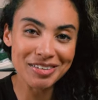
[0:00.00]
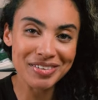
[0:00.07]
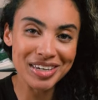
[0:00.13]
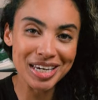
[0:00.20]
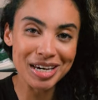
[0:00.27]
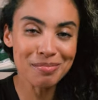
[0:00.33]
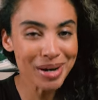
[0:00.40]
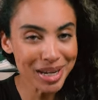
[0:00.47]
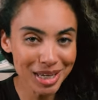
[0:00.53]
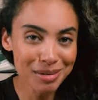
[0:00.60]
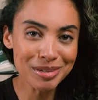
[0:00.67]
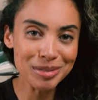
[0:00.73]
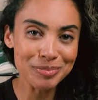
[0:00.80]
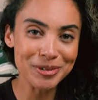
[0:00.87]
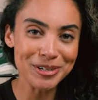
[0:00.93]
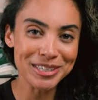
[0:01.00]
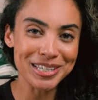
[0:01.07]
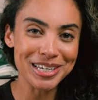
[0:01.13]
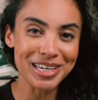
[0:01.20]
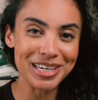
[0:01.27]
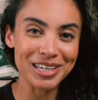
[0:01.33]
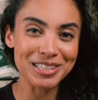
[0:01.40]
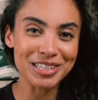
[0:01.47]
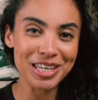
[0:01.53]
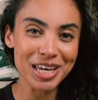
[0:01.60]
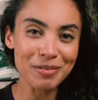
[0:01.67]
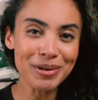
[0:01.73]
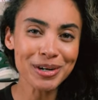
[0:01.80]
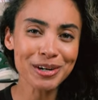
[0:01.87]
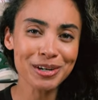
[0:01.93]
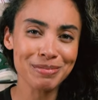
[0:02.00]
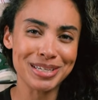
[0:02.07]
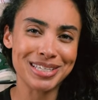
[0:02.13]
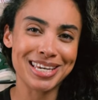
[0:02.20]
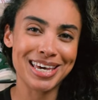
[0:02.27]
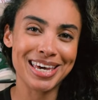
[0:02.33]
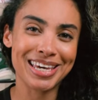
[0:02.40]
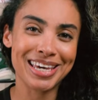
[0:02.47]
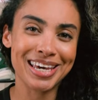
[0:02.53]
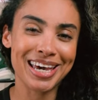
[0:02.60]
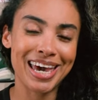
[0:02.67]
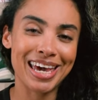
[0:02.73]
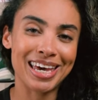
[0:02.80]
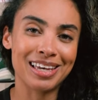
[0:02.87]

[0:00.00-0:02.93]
TV. My name is Marissa Hill, and today we're going to be taking